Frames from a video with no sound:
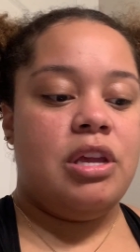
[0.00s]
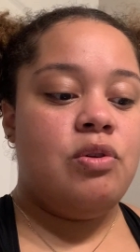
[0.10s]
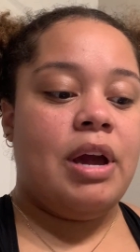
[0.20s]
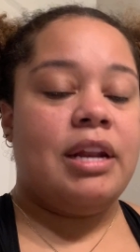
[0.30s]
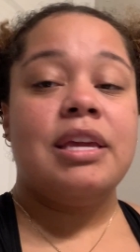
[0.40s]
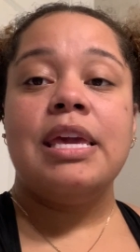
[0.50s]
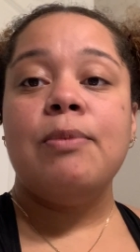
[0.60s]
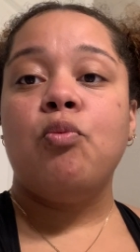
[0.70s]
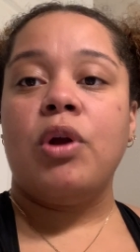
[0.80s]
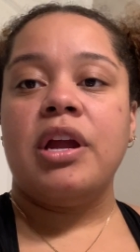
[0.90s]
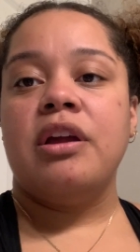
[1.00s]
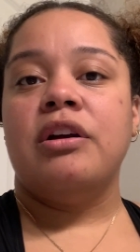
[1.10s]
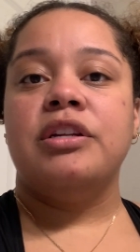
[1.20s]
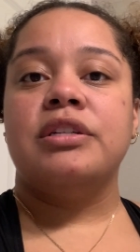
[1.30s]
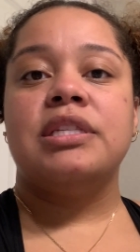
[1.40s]
You got to keep working on
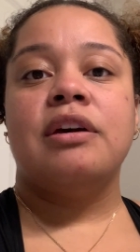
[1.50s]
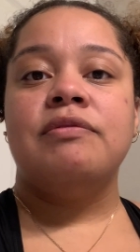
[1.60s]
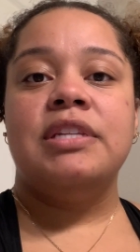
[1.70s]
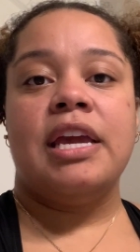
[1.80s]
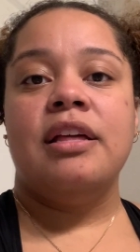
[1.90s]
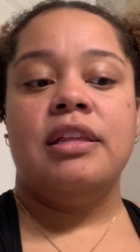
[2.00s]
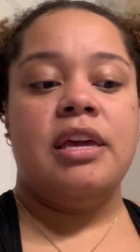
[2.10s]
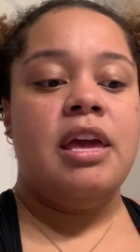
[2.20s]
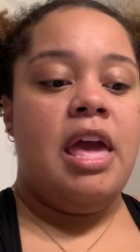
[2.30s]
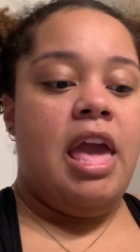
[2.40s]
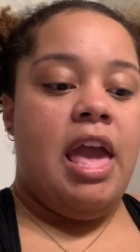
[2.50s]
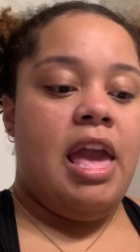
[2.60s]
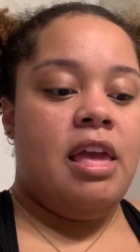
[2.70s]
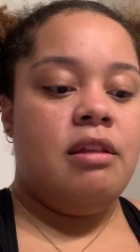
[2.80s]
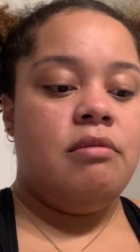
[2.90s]
yourself daily
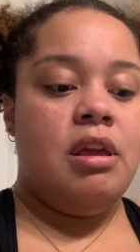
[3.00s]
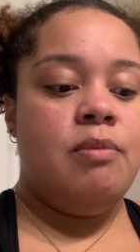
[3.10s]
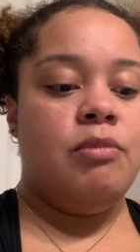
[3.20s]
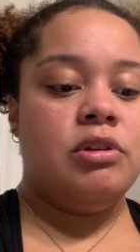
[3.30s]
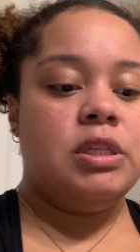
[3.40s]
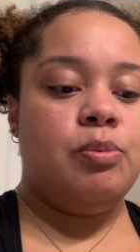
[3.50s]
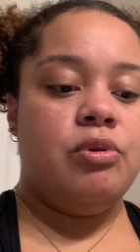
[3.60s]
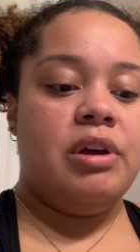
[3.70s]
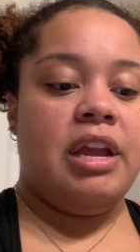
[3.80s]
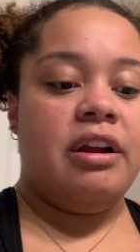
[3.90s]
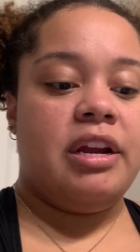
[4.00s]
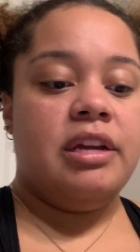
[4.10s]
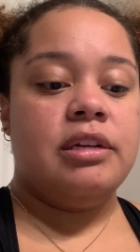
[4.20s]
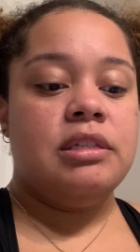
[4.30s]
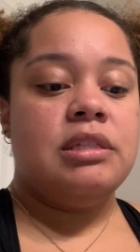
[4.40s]
in multiple
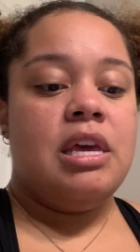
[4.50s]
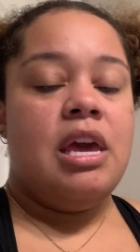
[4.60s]
areas.